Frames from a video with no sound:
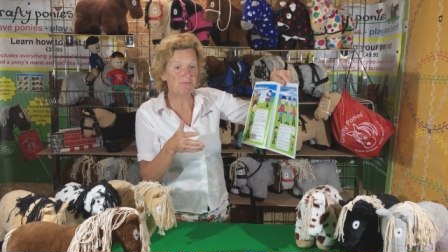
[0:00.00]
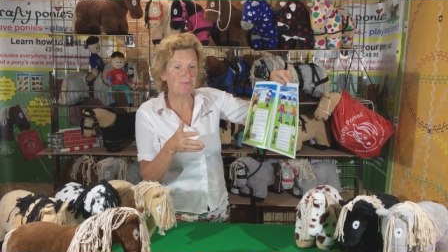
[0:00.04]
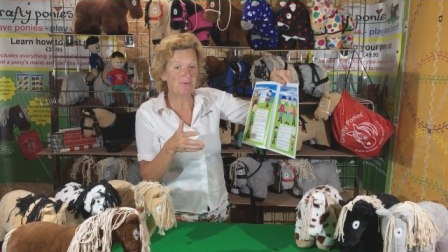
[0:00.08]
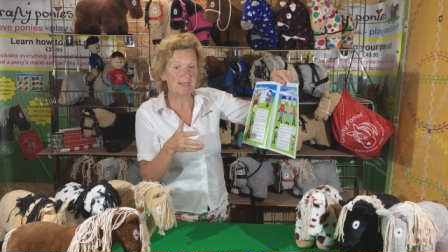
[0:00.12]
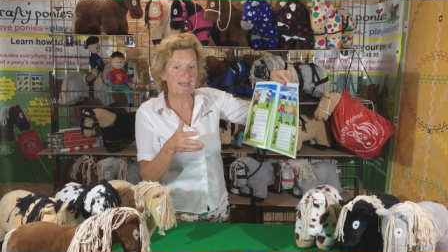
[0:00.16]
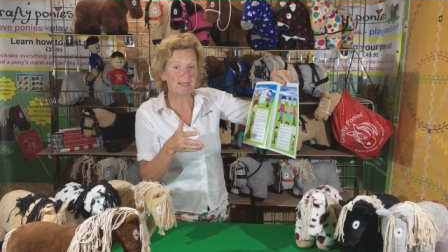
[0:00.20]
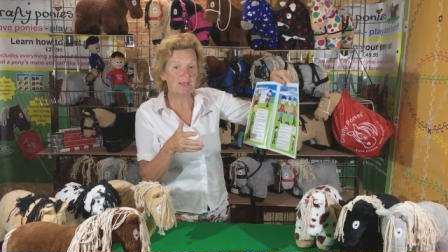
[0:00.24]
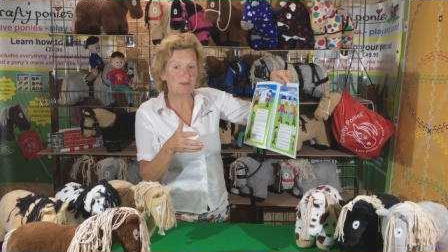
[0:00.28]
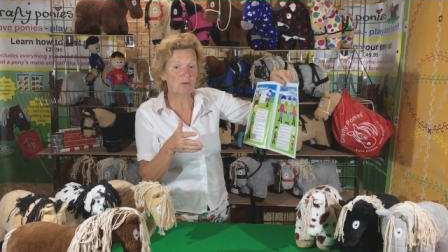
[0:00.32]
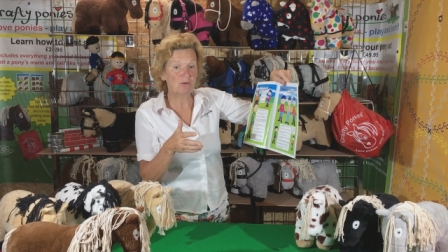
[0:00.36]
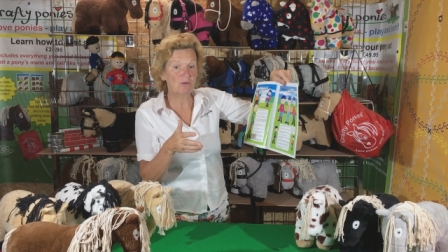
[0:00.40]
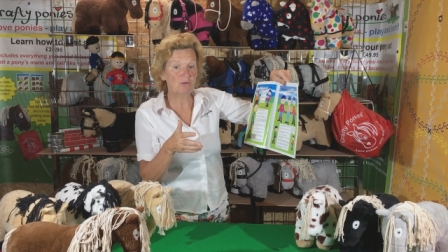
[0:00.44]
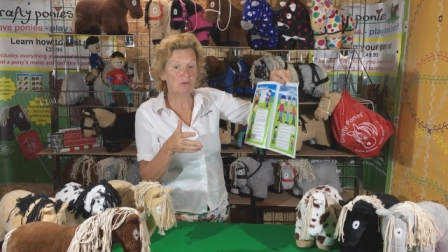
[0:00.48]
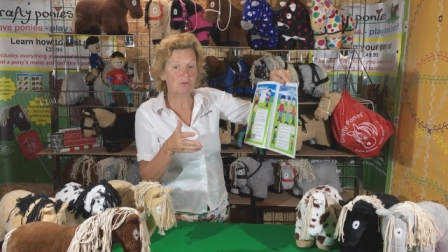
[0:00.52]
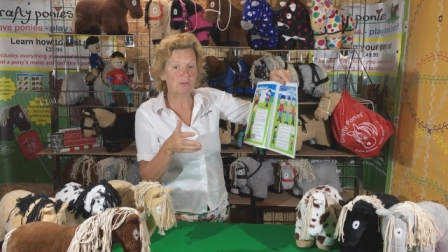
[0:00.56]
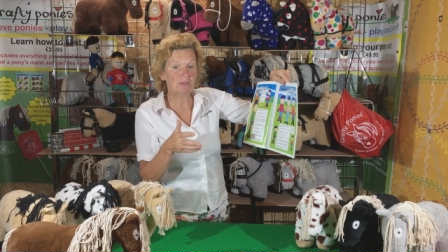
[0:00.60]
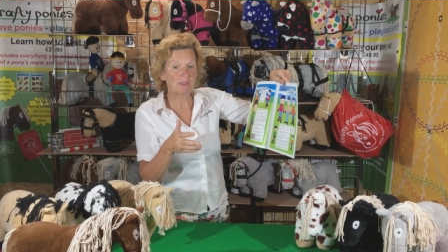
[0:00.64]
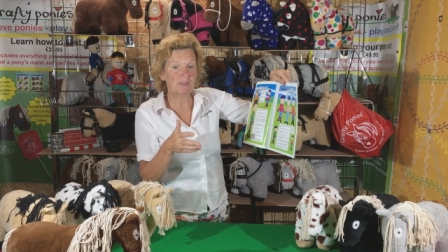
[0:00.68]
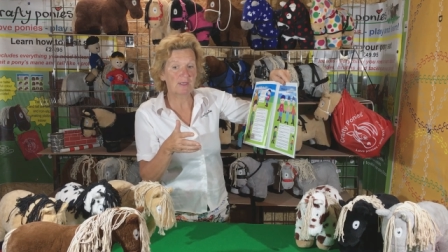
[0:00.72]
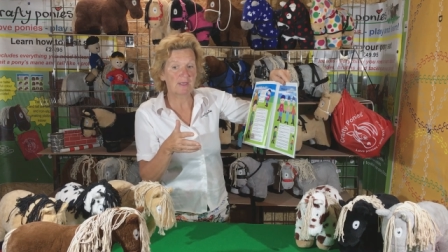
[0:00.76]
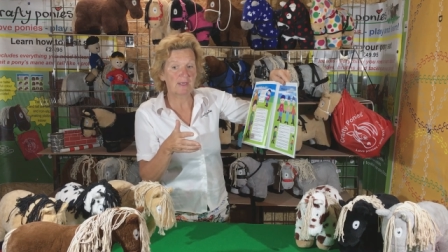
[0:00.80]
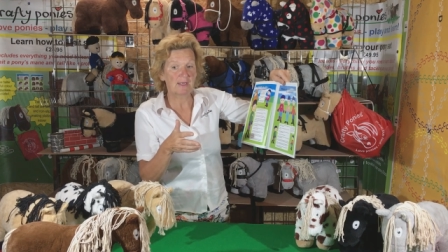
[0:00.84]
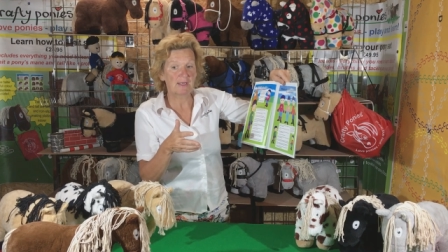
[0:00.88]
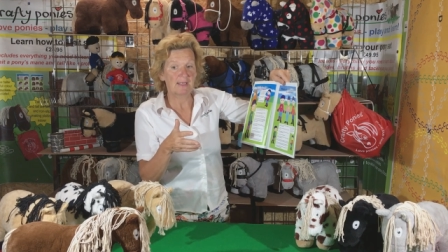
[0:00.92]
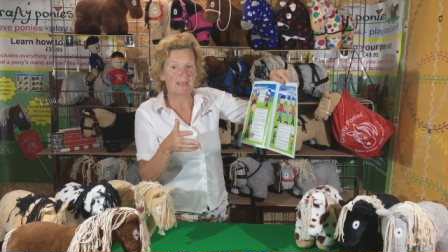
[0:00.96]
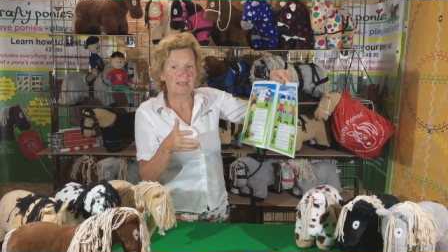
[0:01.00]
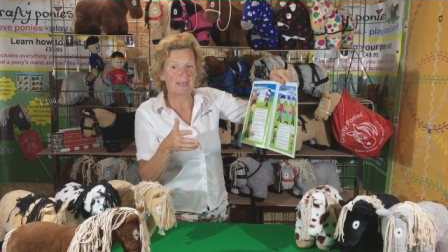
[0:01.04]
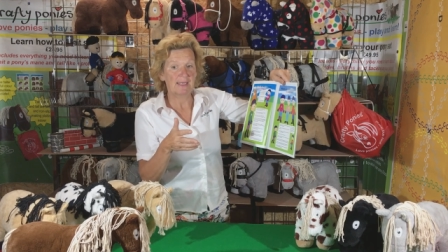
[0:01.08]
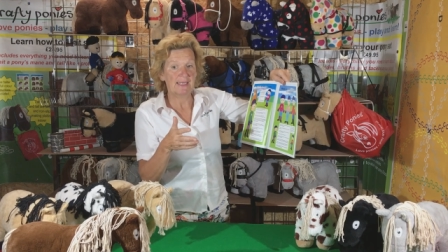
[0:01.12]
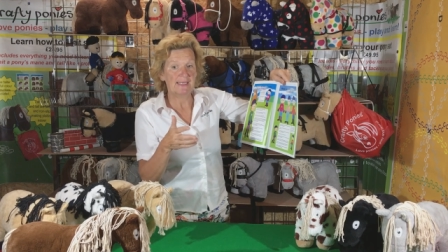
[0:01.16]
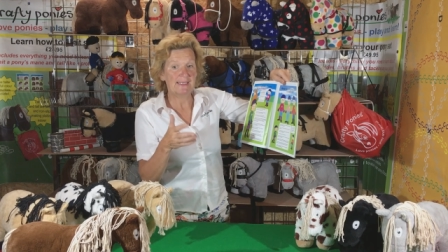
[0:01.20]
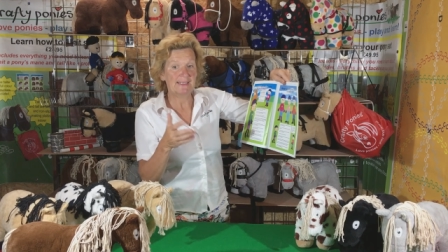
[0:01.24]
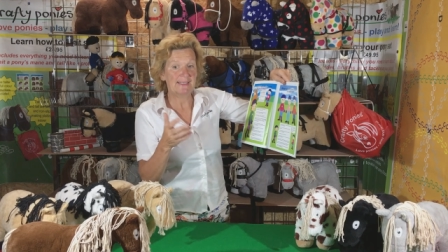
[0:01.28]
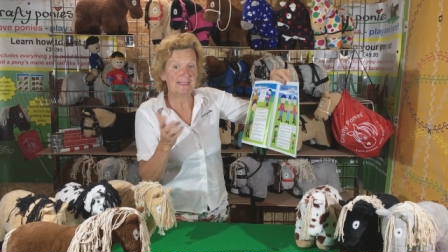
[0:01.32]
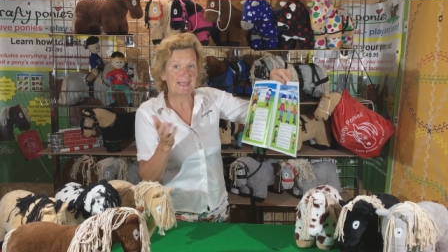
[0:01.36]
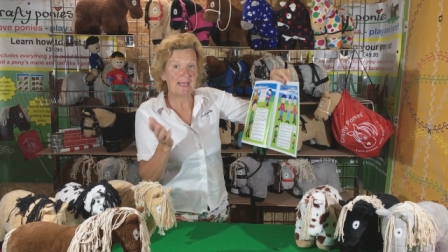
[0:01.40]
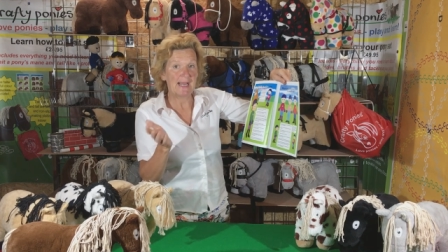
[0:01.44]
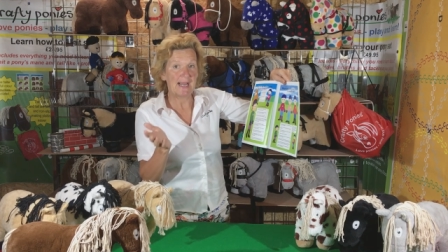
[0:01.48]
field,
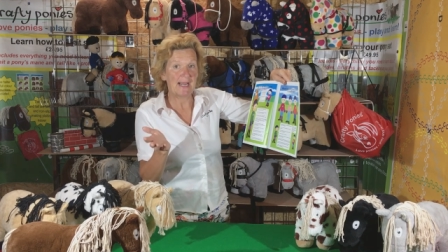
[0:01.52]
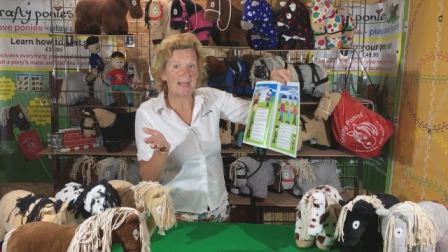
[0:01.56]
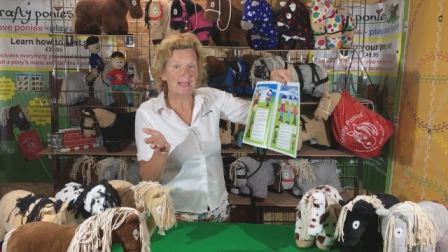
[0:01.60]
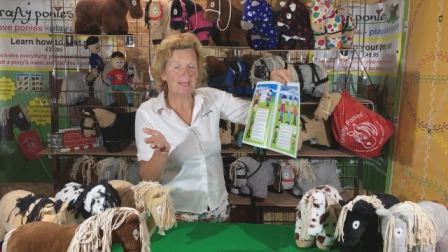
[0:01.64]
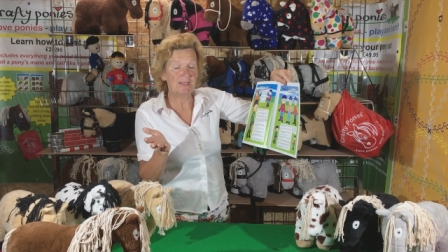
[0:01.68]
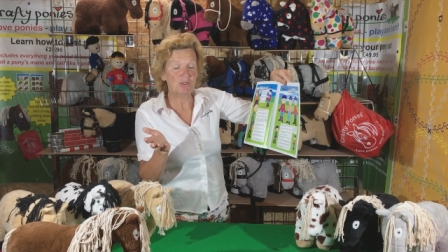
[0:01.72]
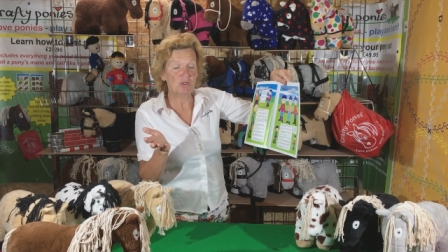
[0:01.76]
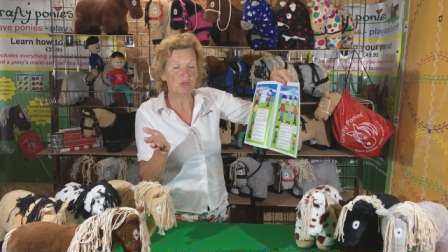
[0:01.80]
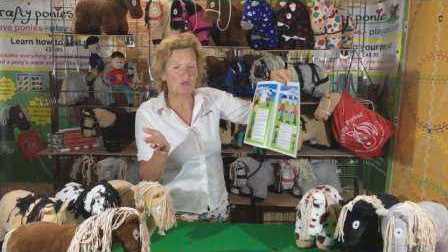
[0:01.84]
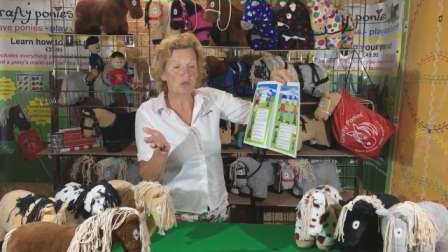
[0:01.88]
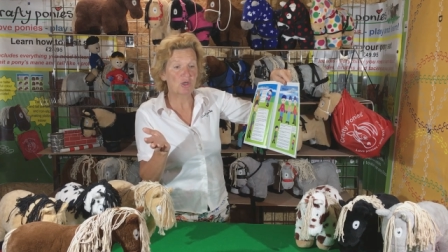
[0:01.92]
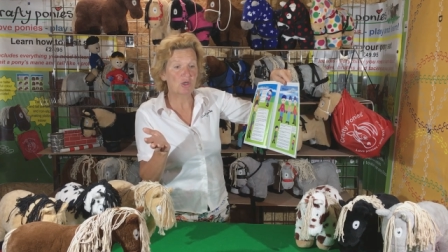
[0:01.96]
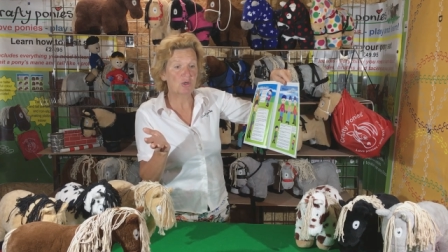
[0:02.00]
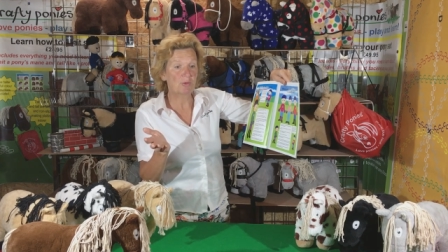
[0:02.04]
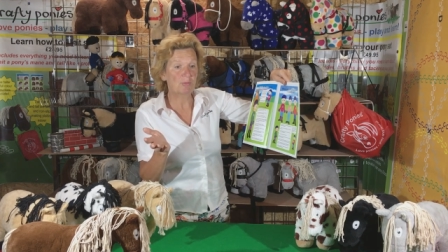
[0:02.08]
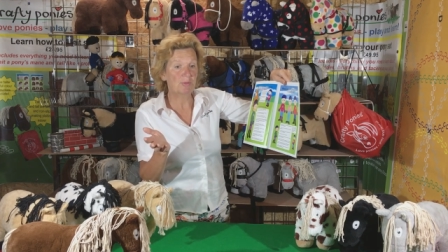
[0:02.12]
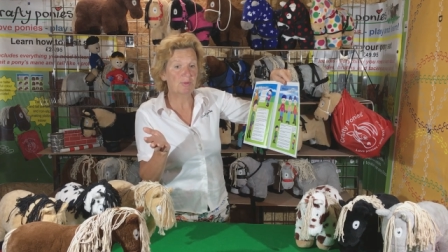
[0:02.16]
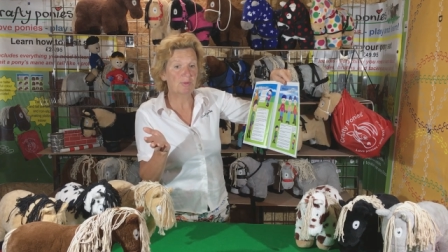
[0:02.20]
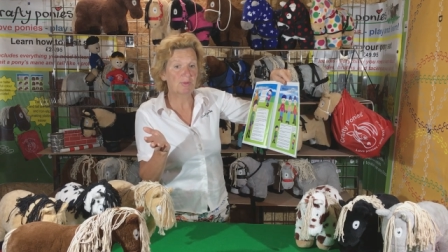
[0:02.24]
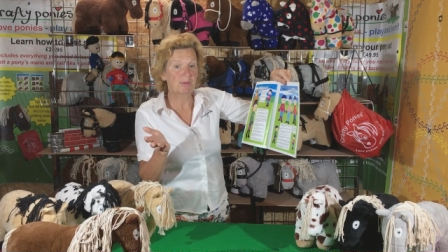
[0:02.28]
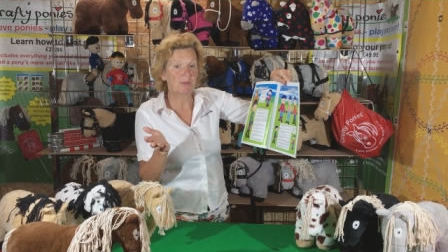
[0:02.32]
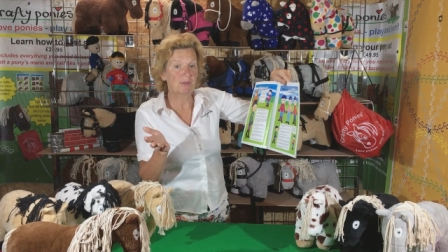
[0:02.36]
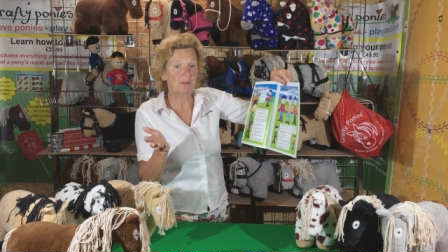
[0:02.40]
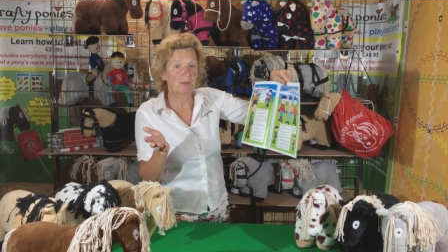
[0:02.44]
he's tied up,